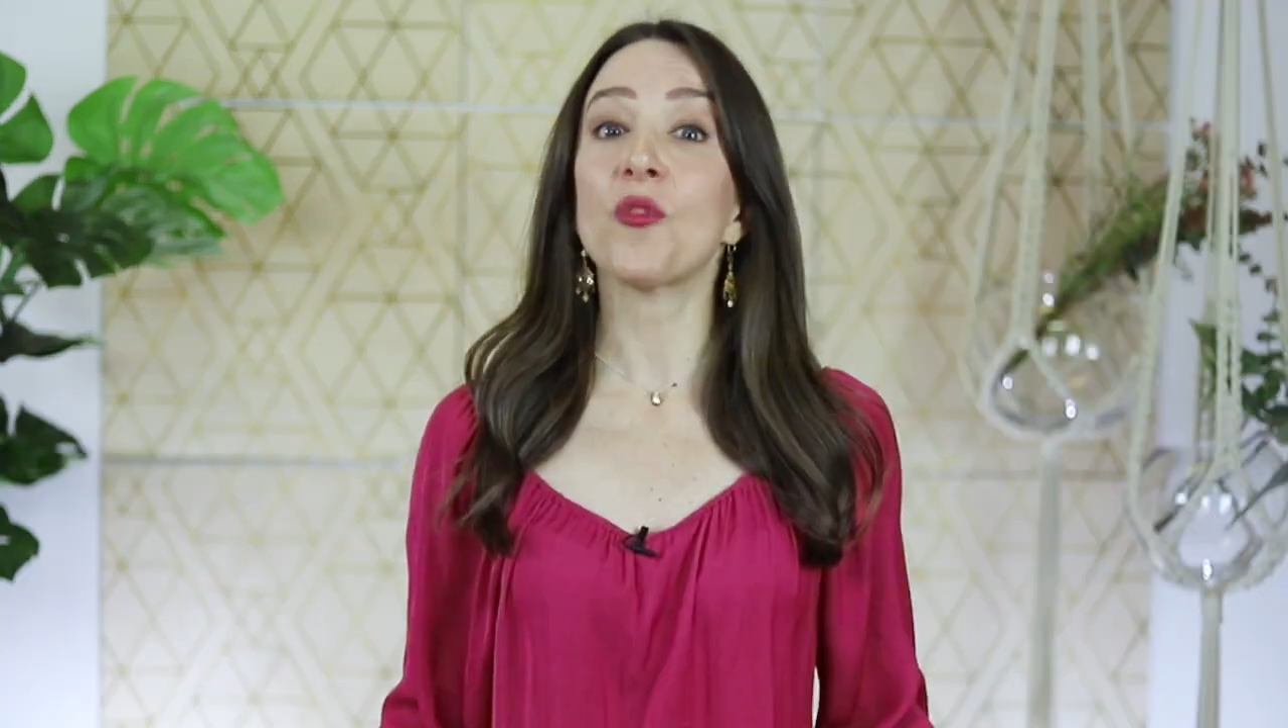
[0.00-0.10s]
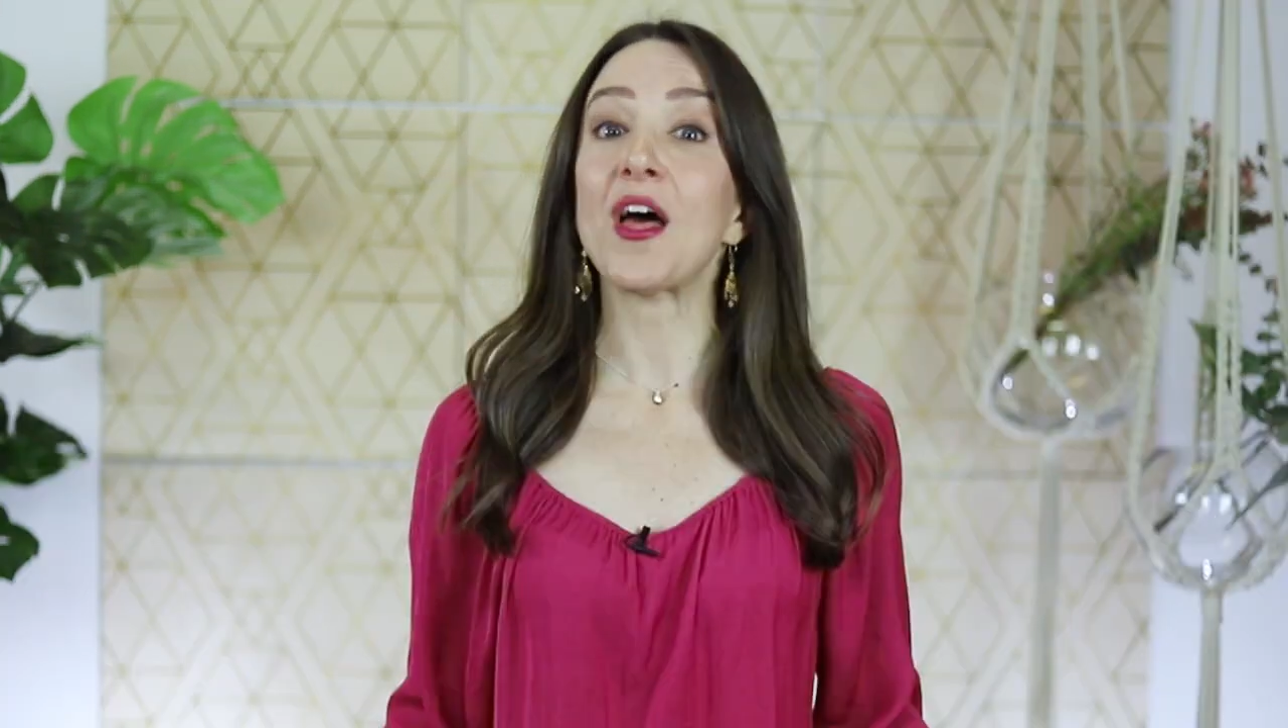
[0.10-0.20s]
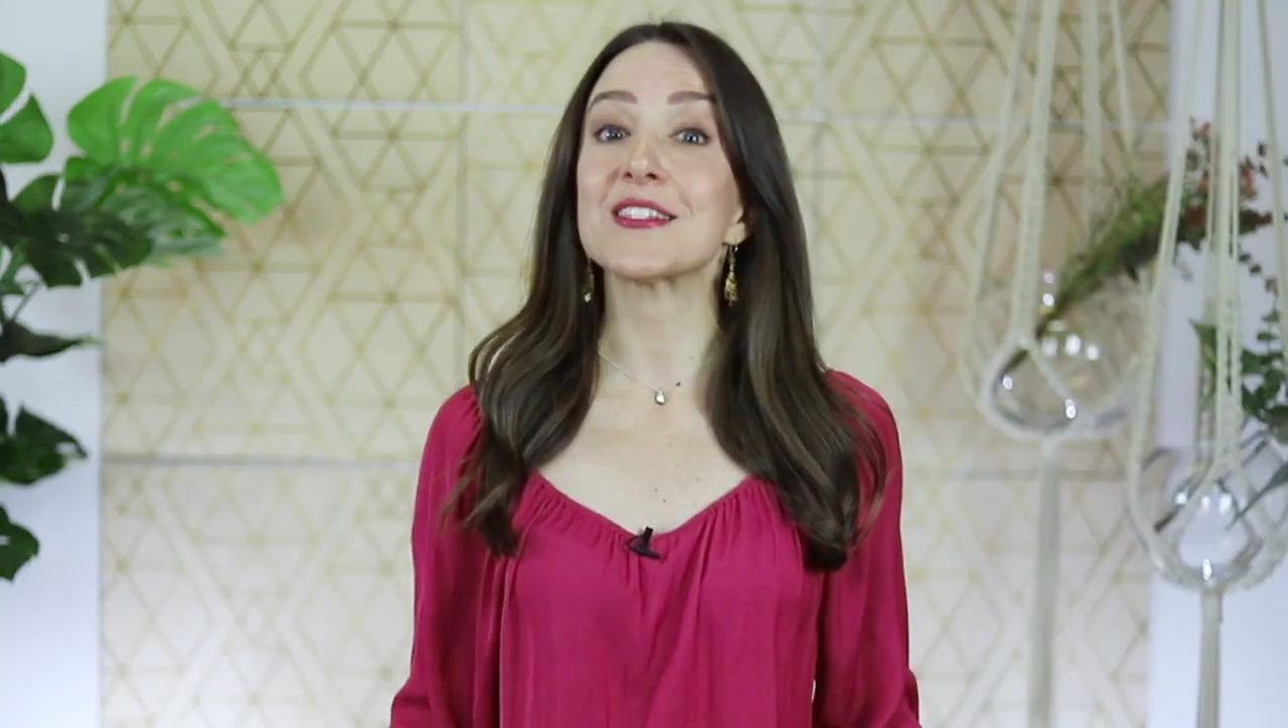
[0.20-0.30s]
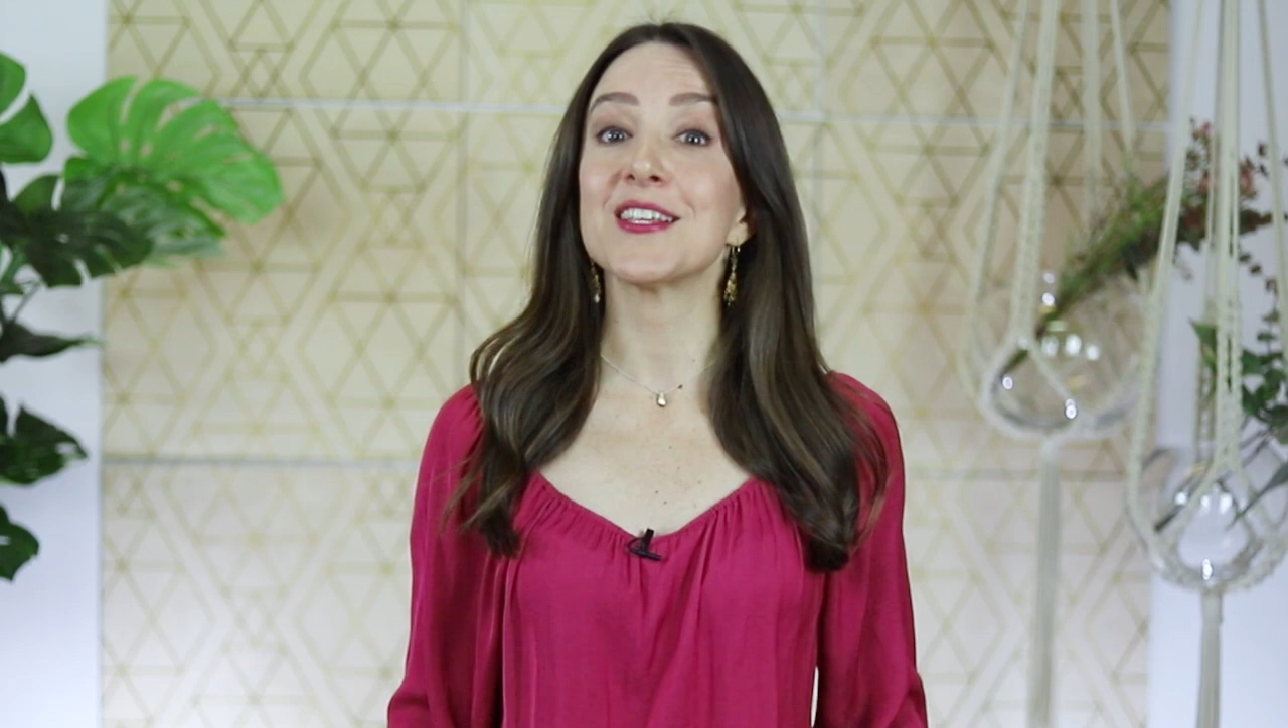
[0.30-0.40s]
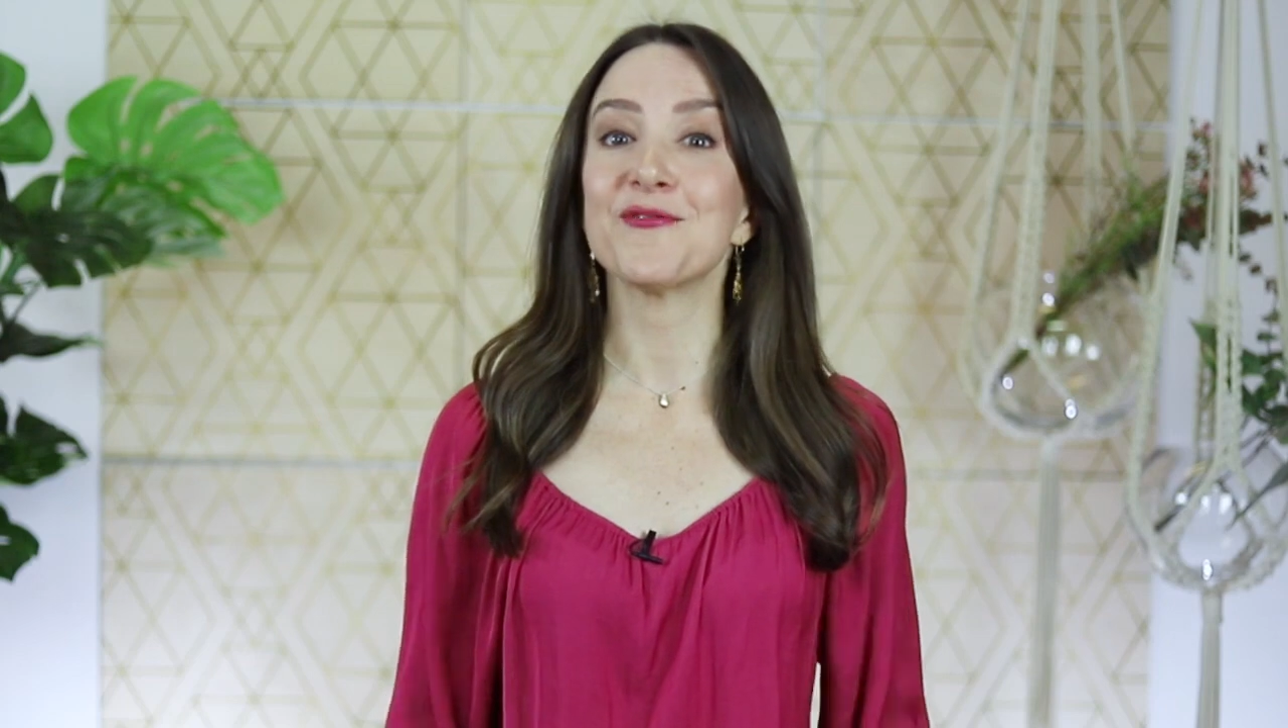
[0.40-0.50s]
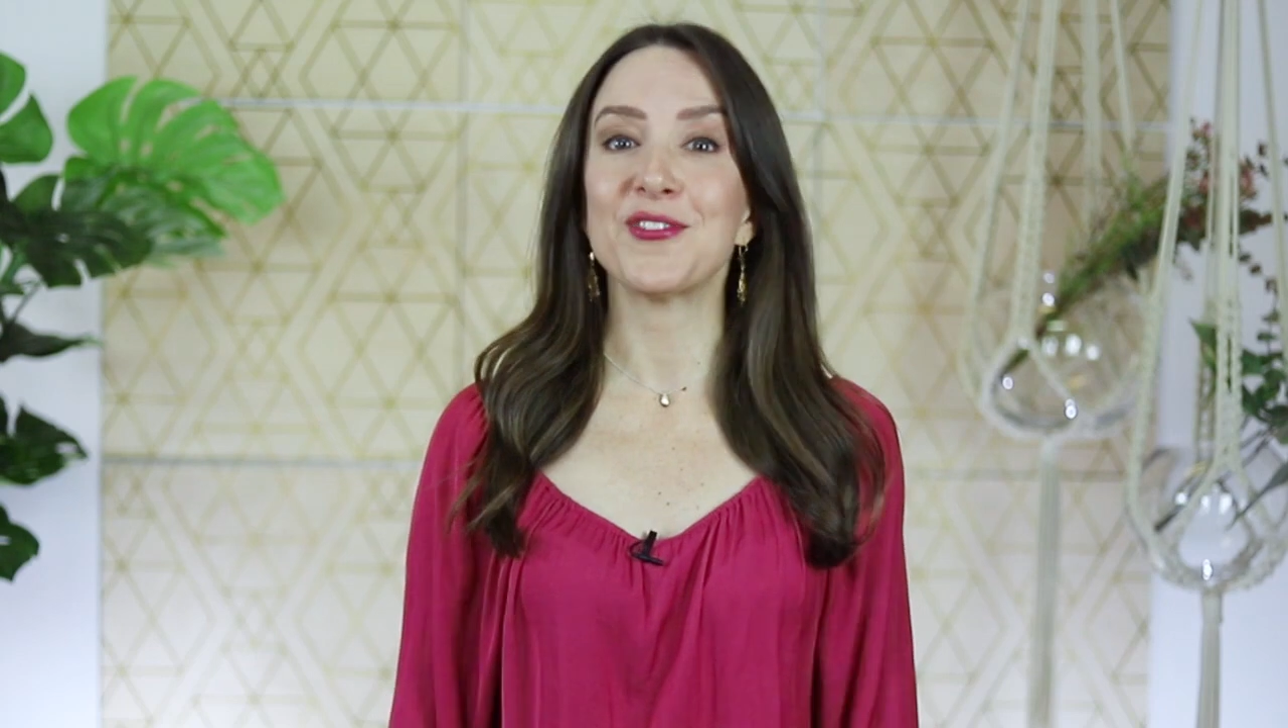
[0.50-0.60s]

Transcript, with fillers: Well, that's it